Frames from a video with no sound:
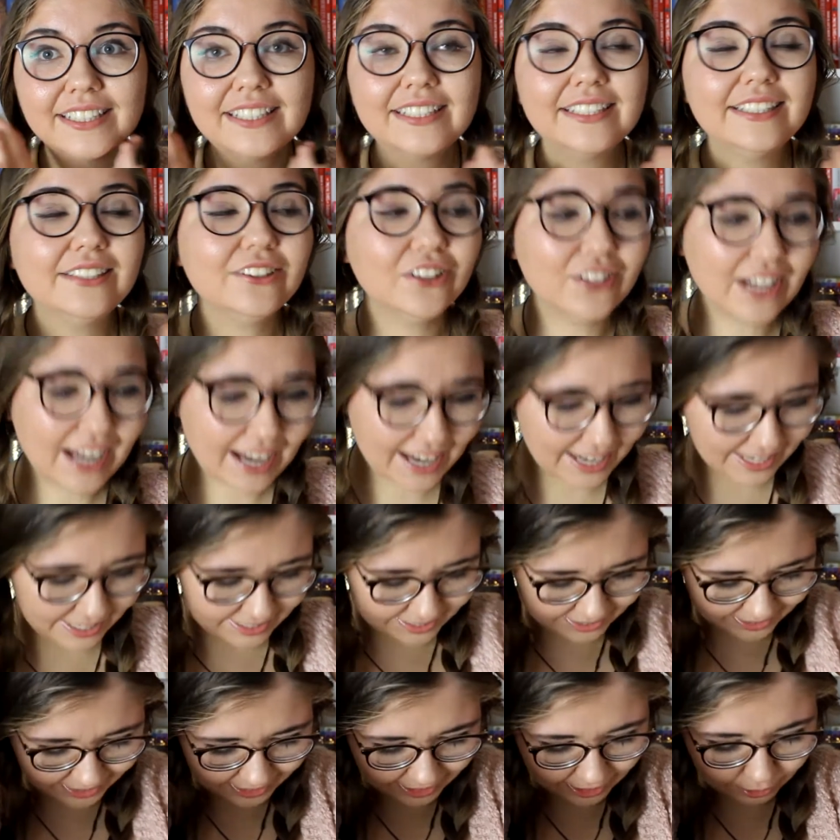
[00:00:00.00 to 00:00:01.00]
You
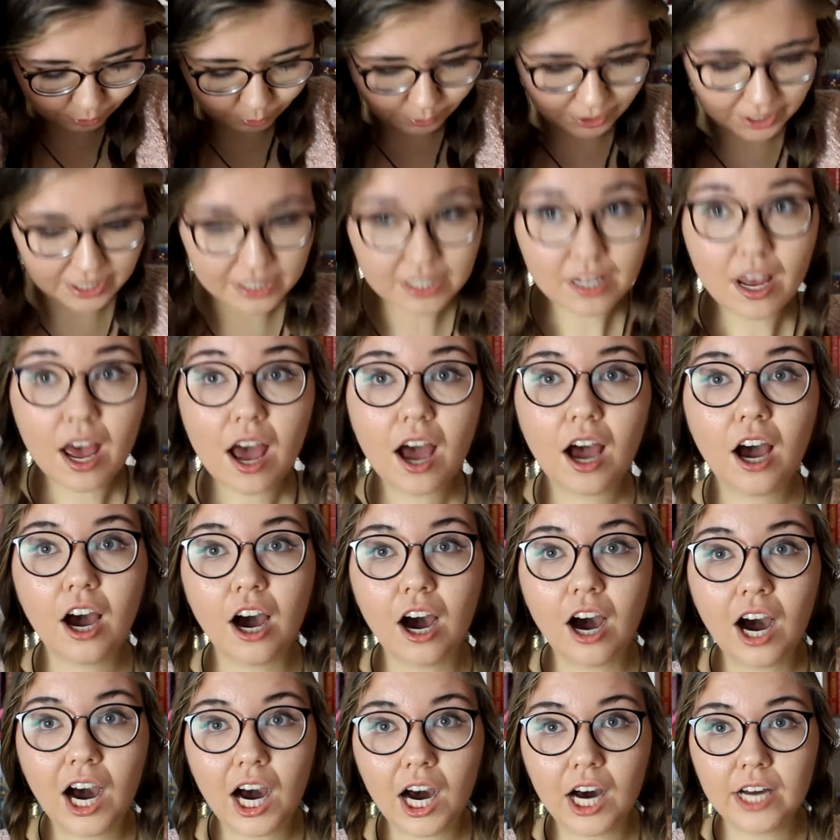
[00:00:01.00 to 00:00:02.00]
guys, it was a
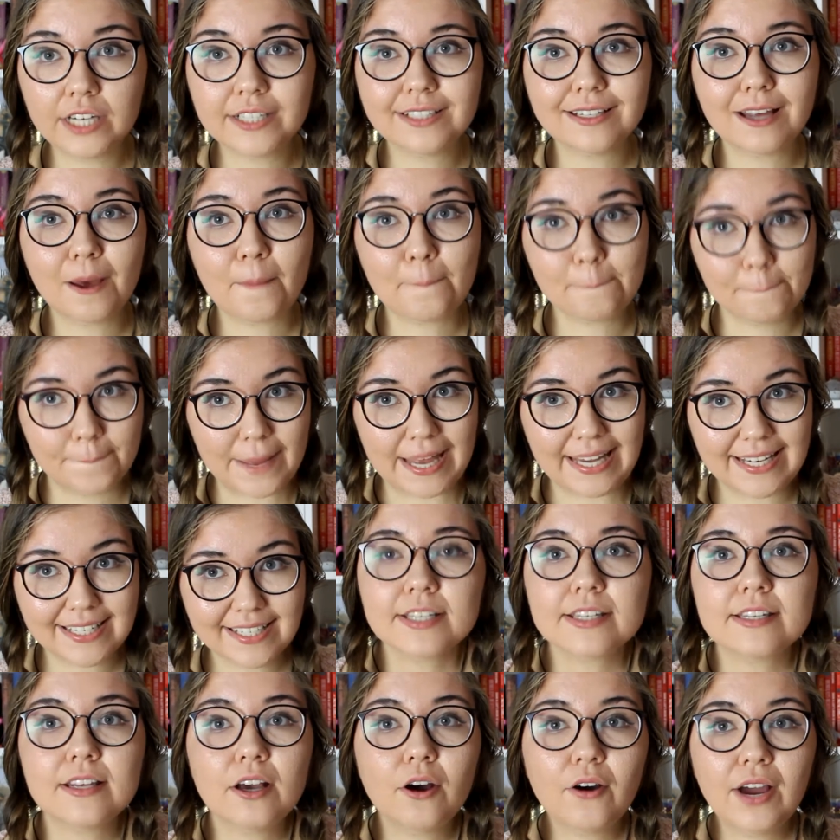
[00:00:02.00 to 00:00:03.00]
hot mess.
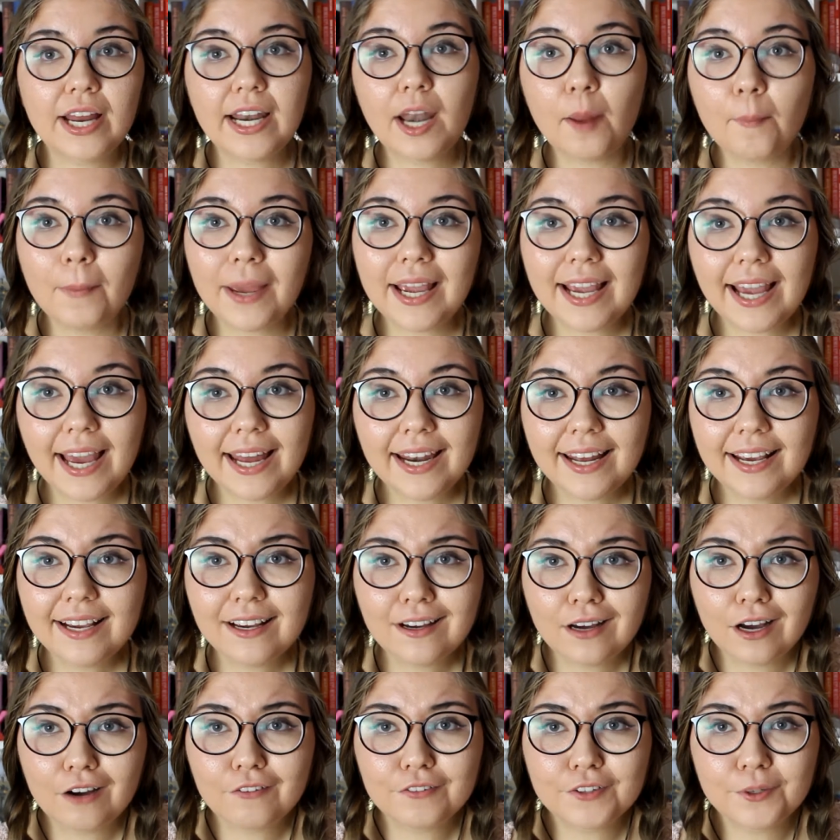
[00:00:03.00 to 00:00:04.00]
So in the beginning
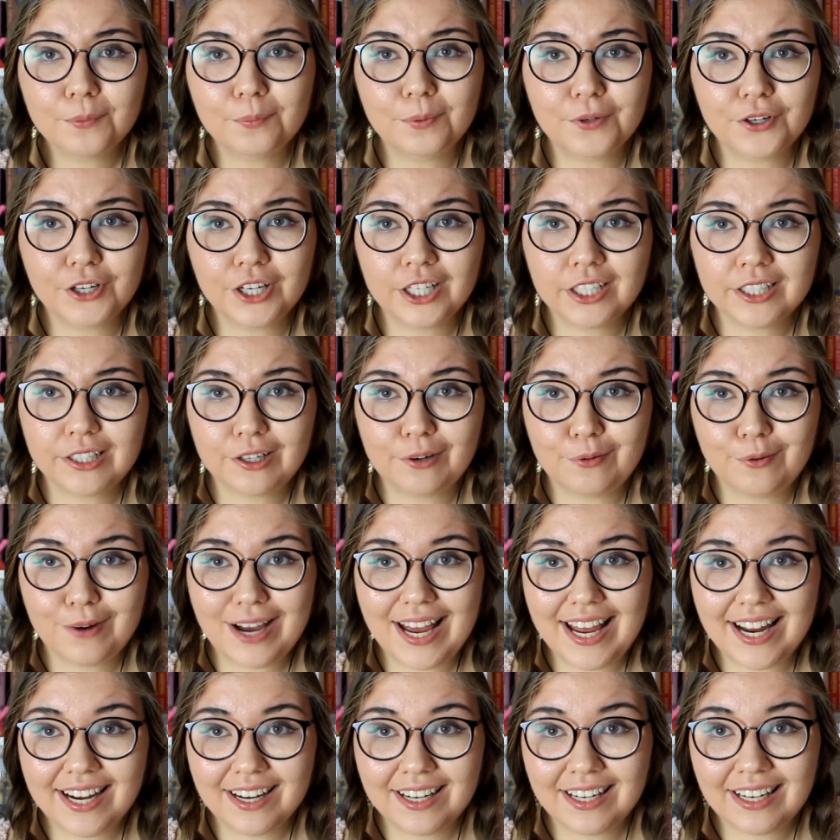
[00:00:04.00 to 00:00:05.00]
of the book,
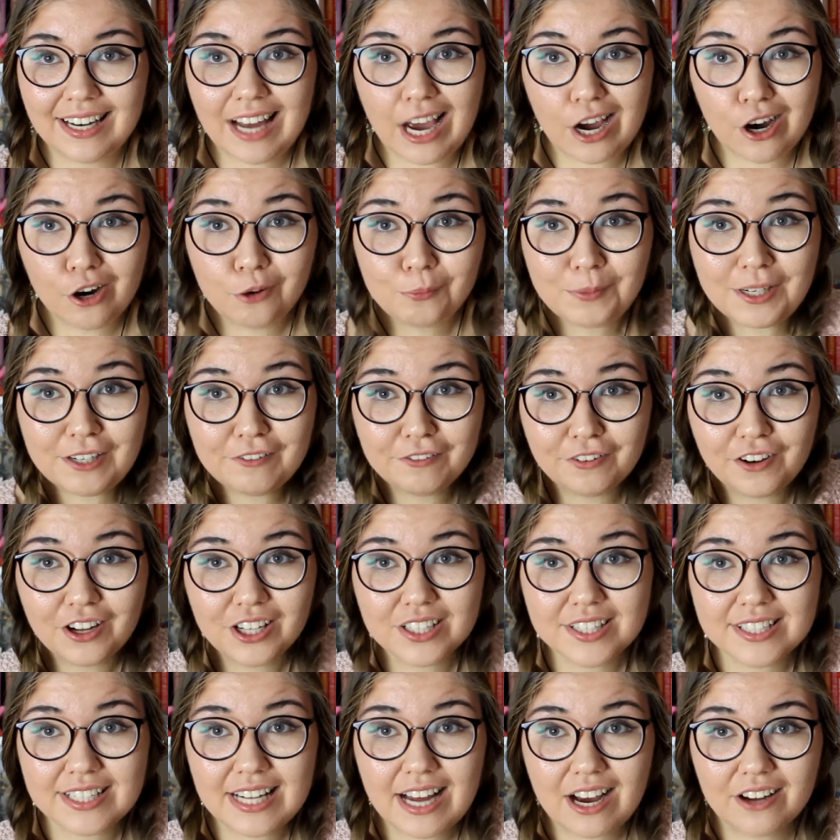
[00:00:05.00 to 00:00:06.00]
when Naomi
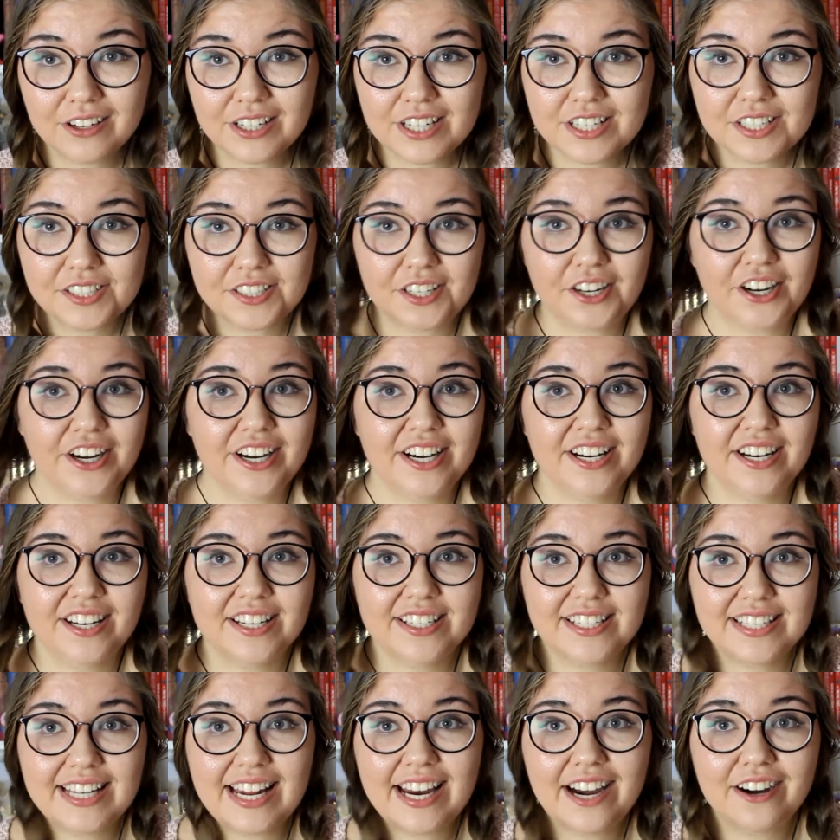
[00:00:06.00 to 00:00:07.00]
falls down the
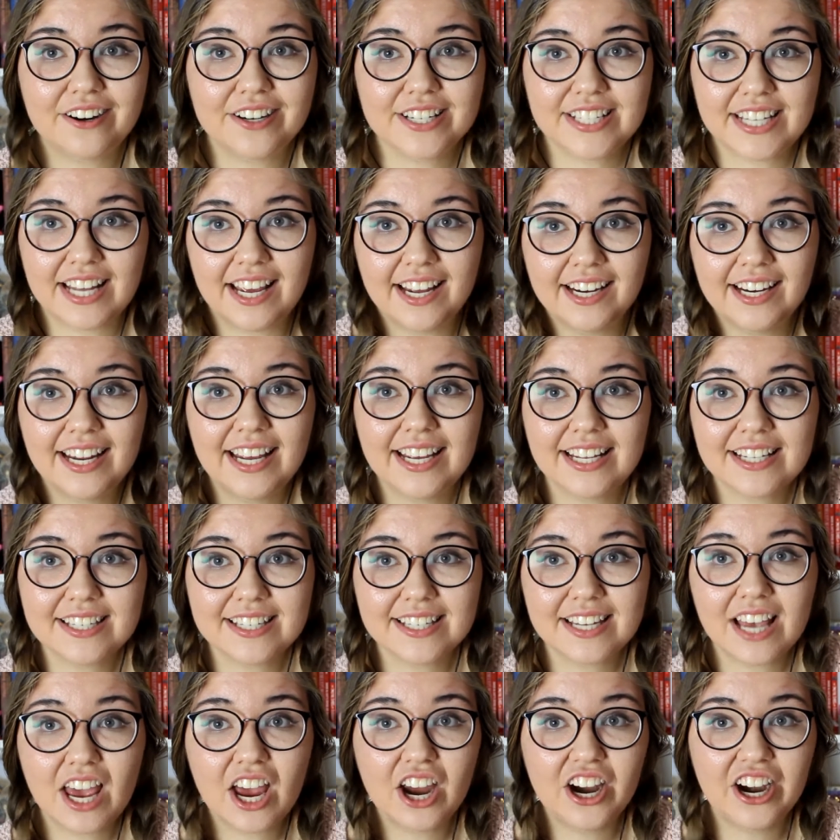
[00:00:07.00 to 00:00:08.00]
stairs and
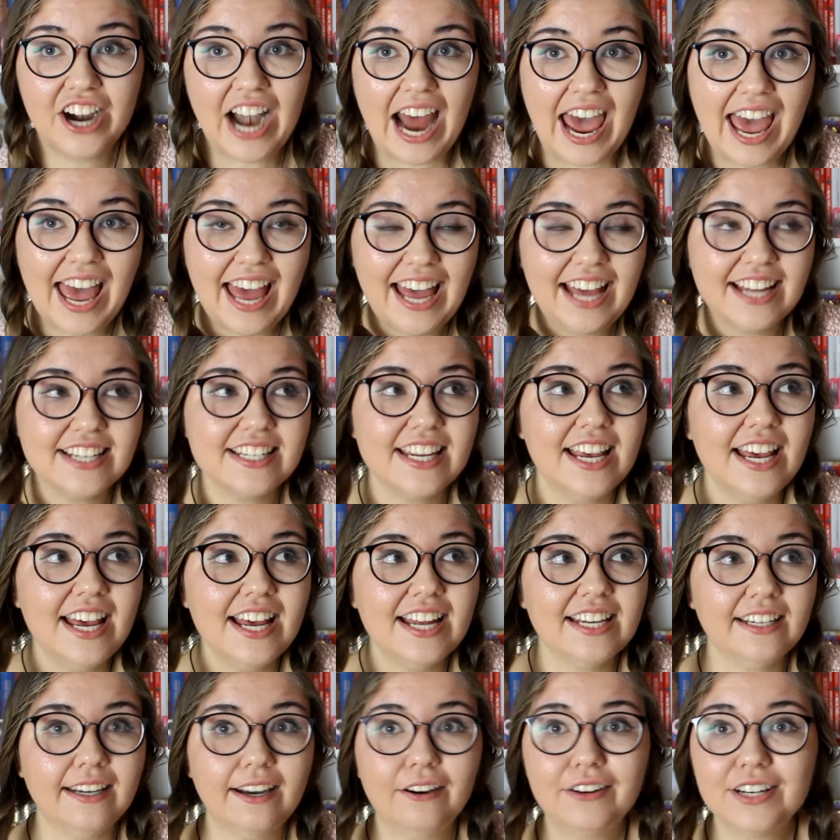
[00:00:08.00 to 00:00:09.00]
hits her head,
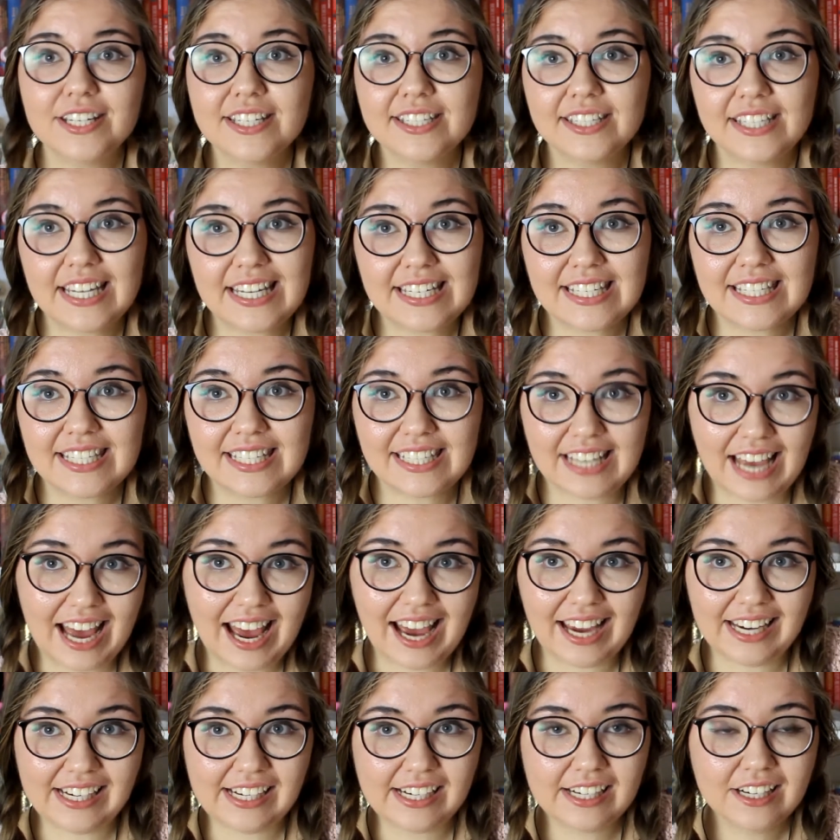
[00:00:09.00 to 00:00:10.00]
there's this
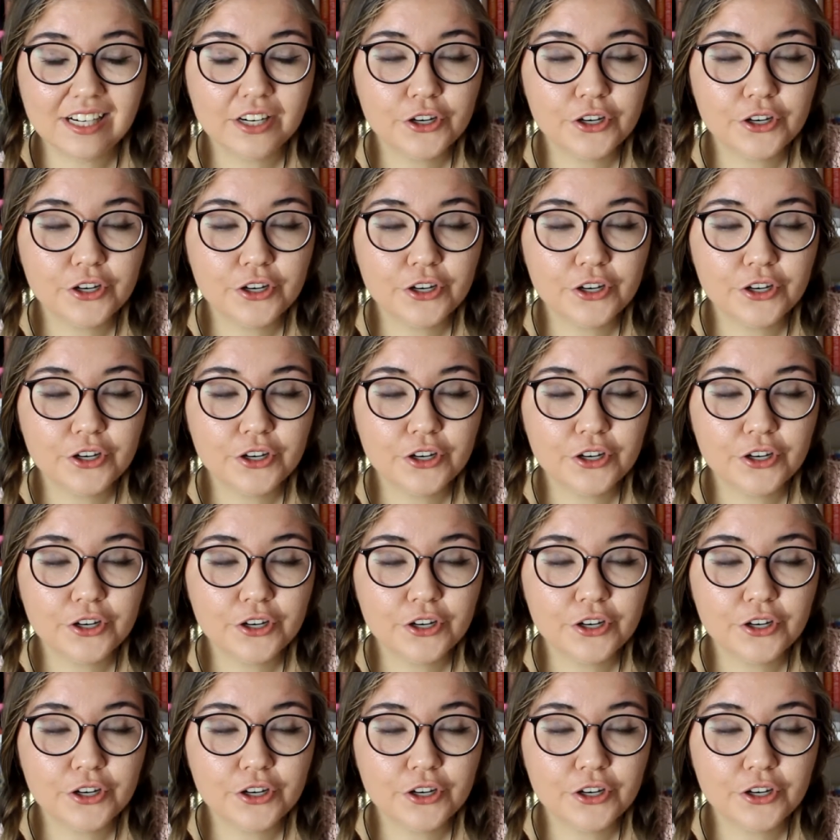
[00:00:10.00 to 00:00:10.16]
guy